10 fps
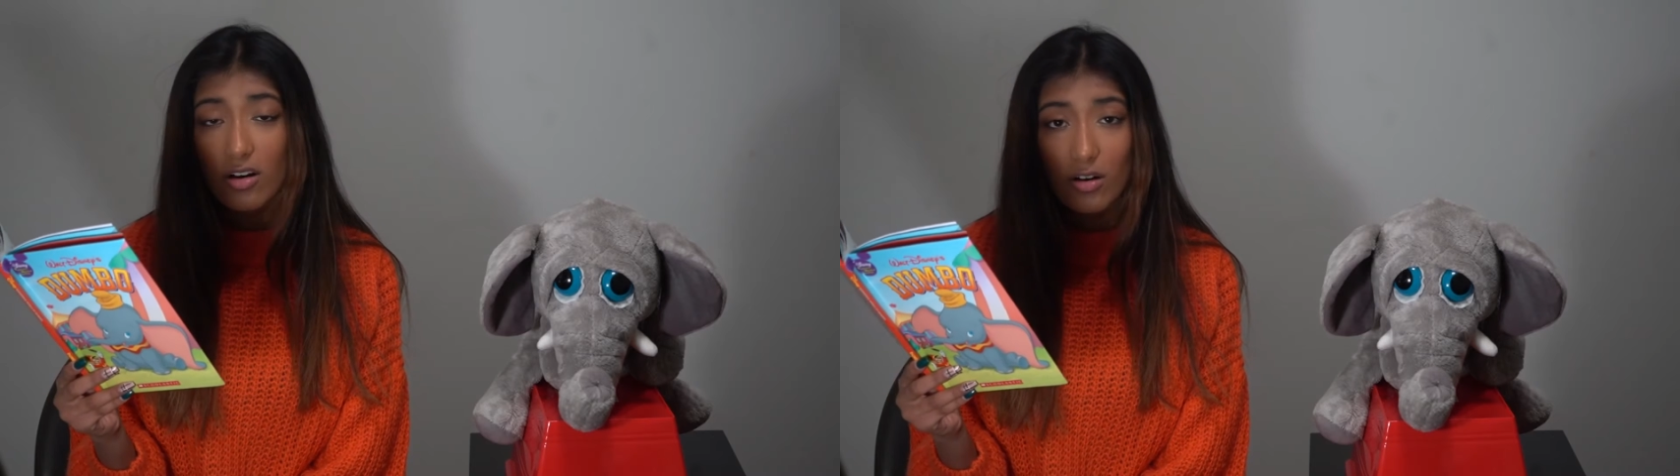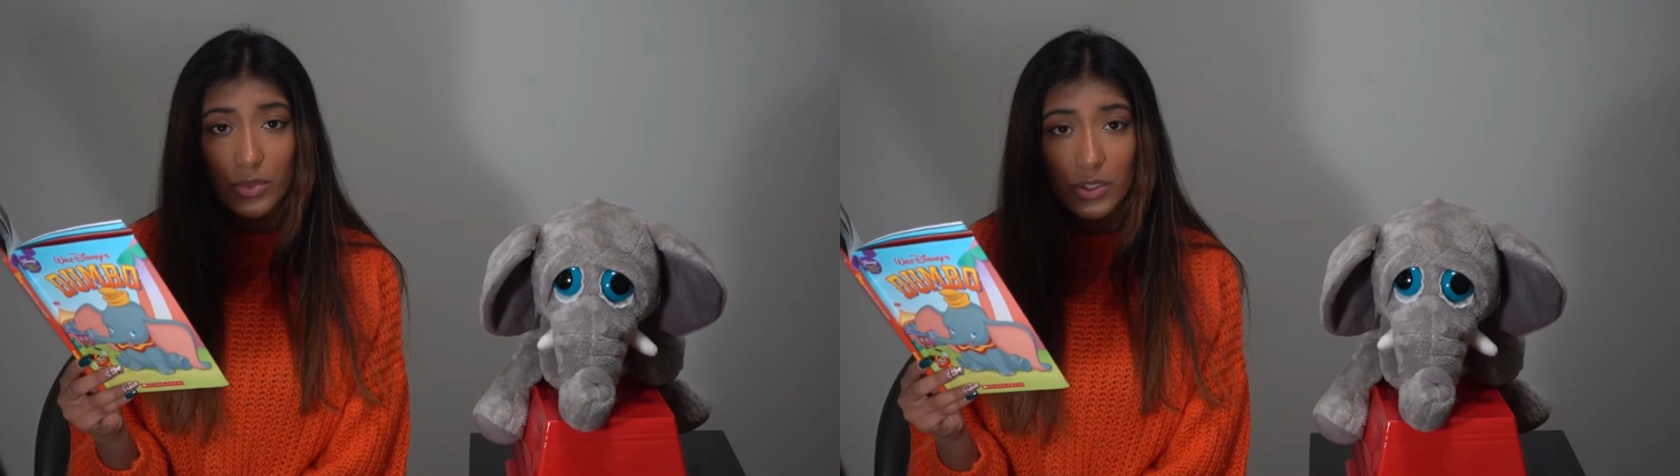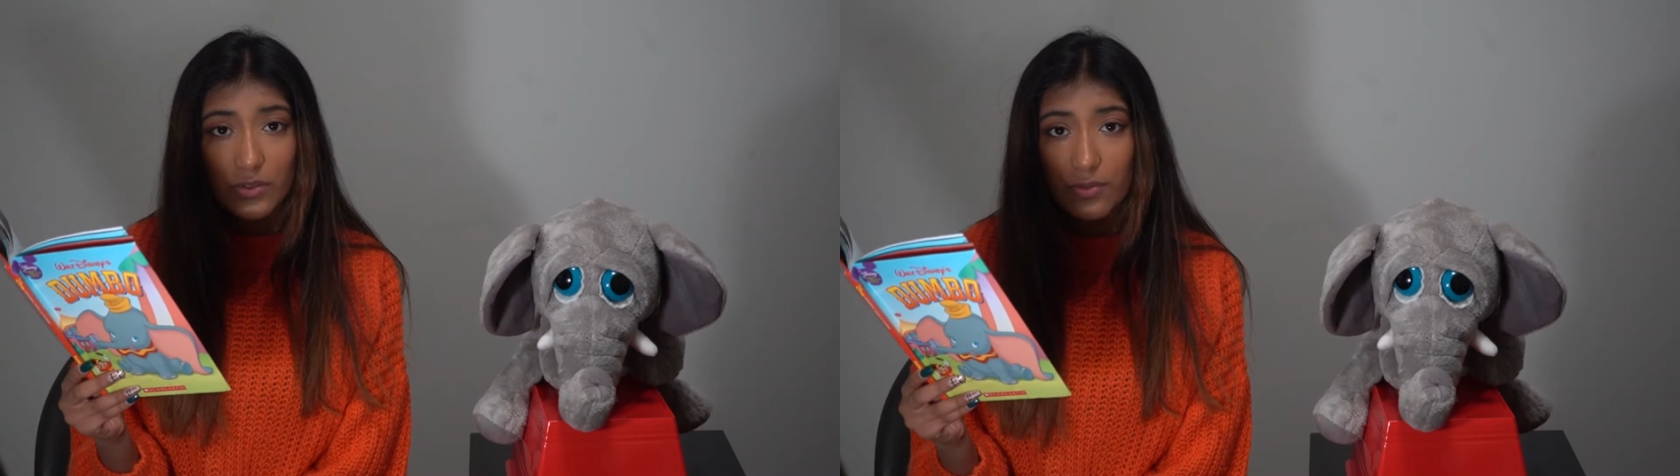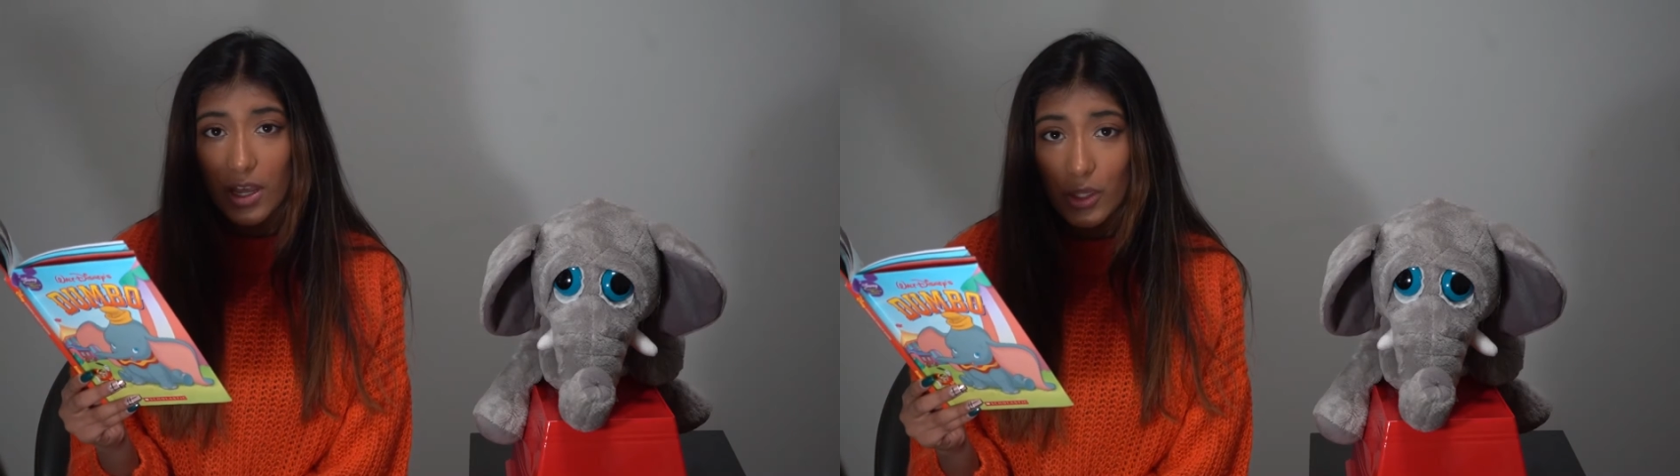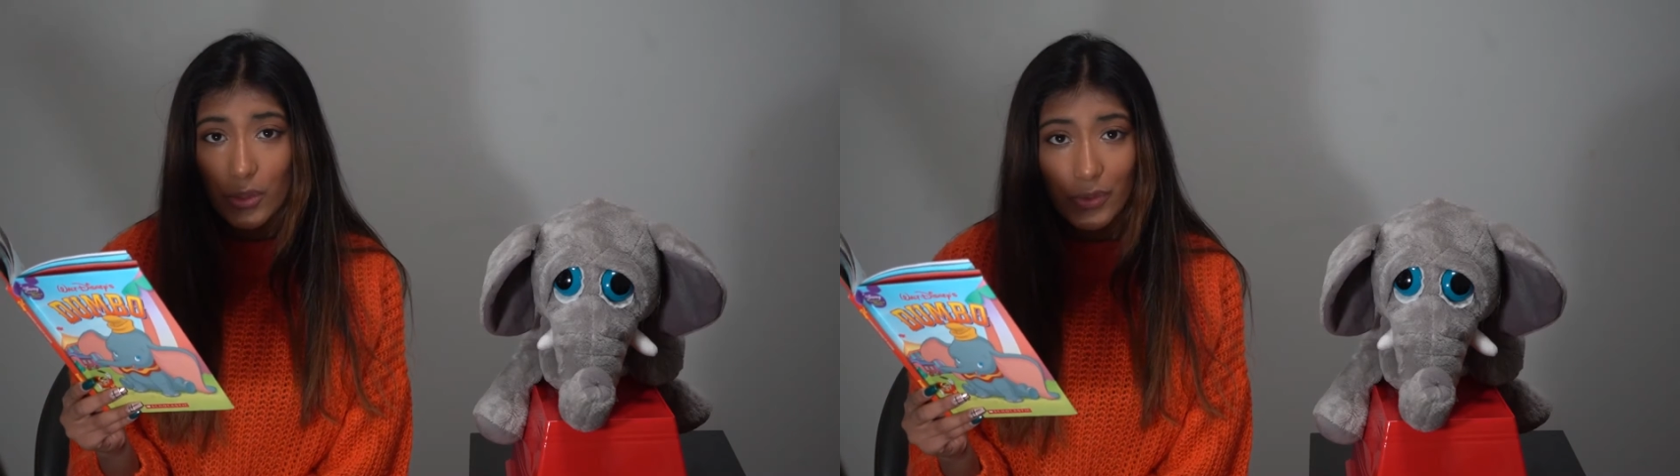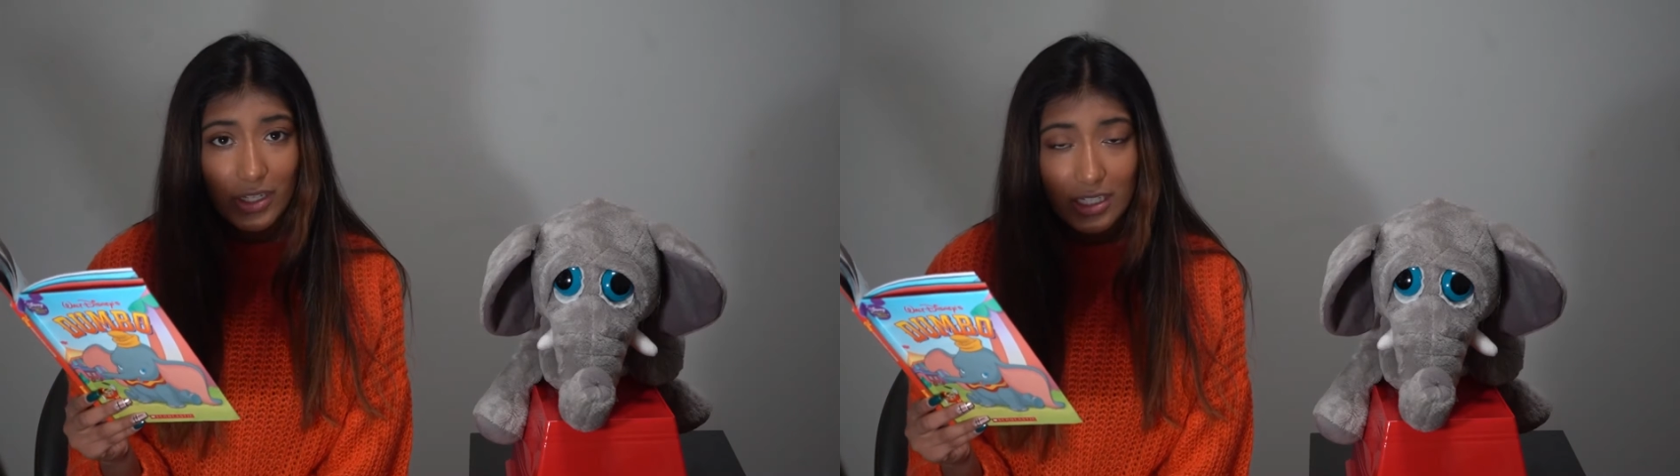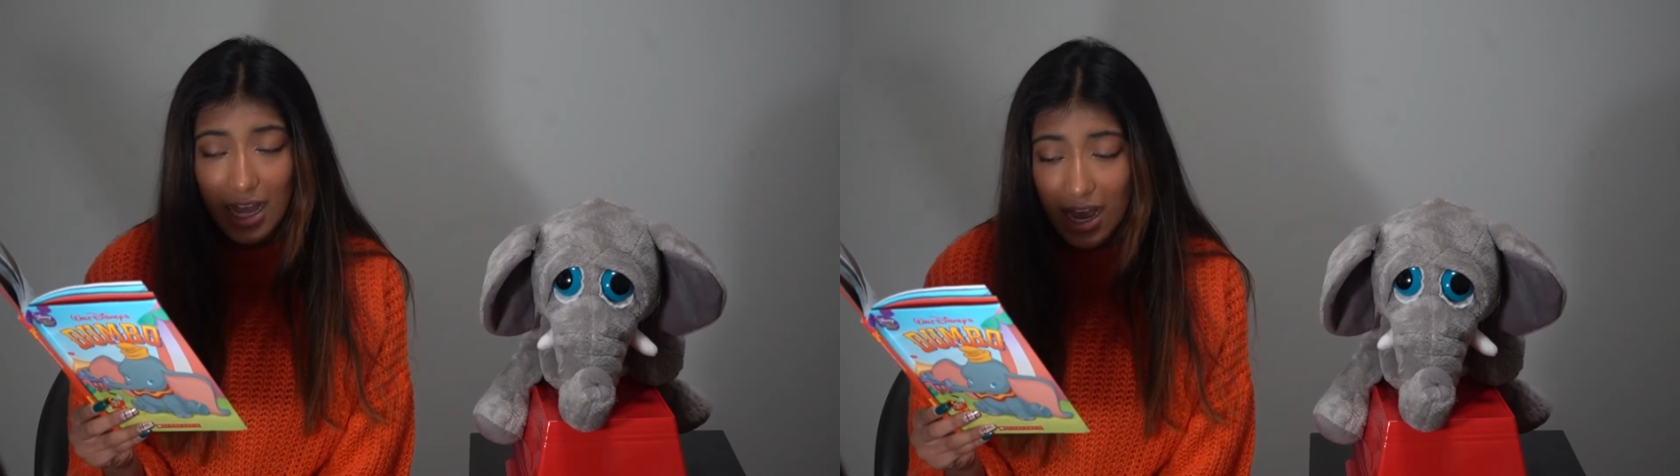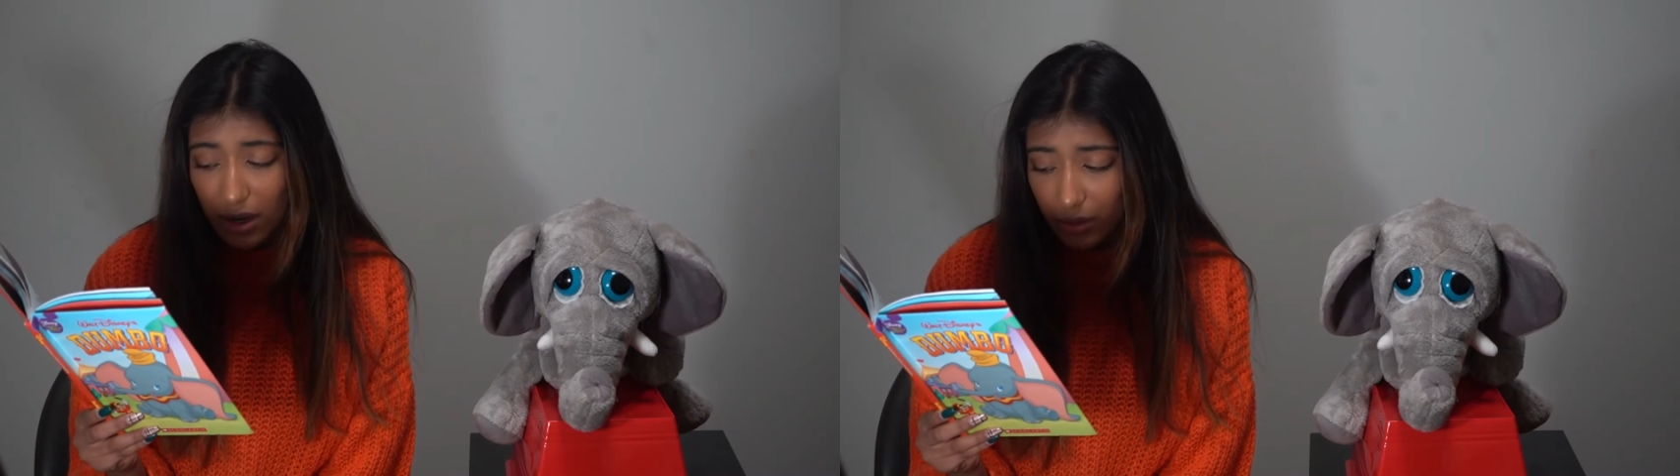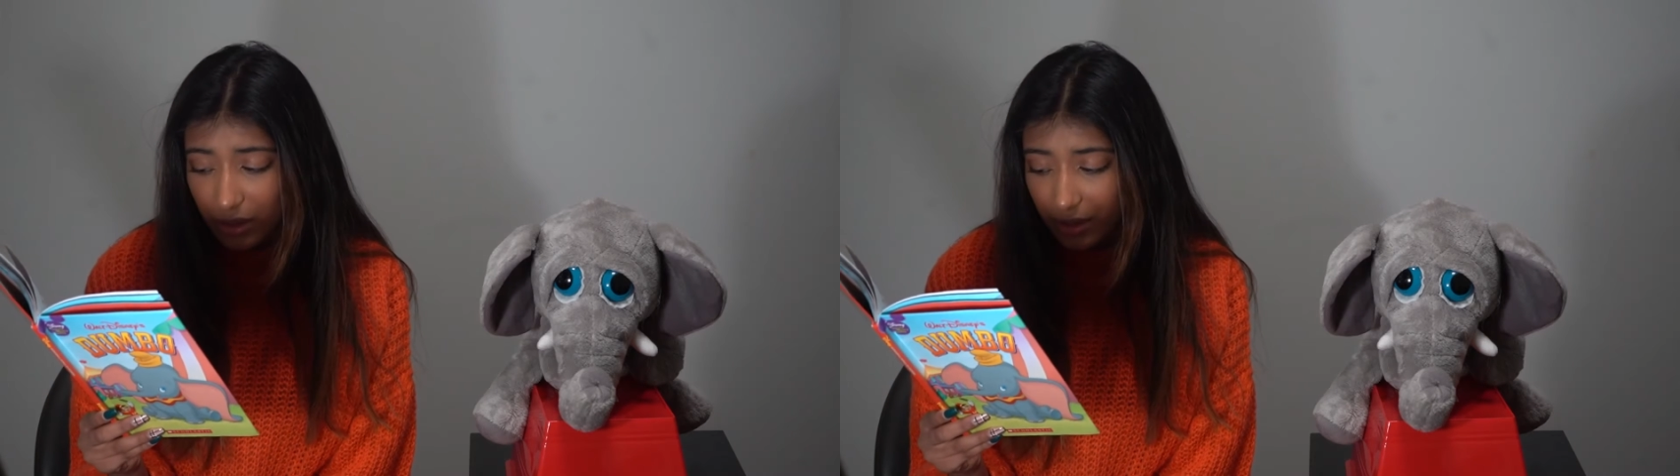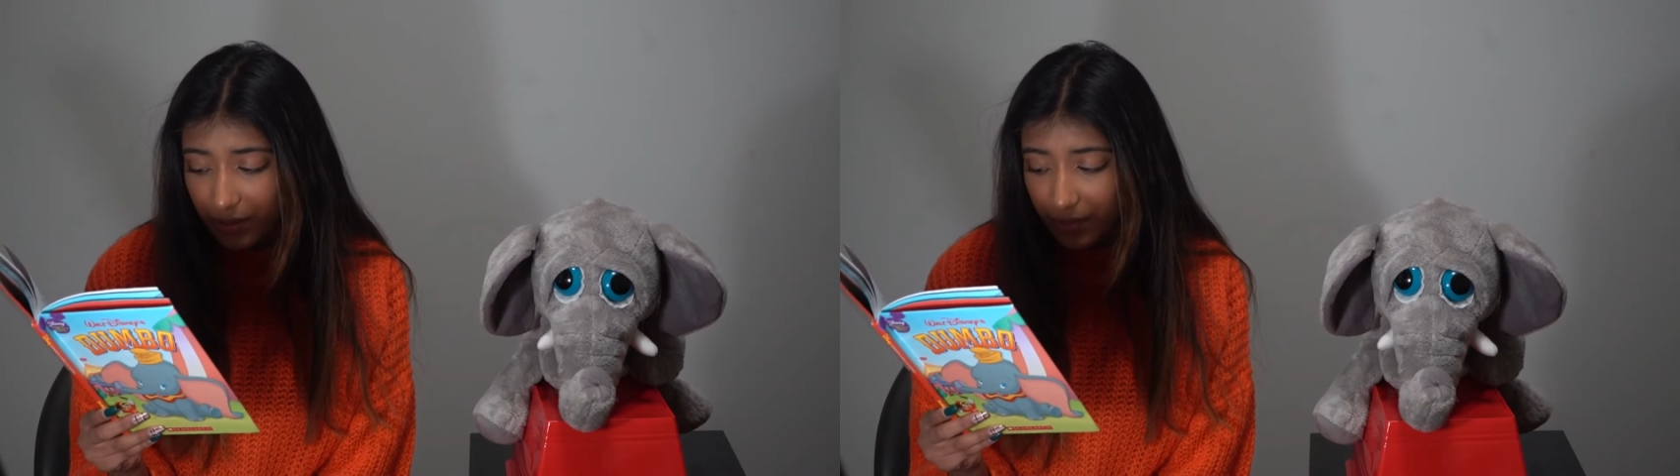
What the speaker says: almost fell through the cloud.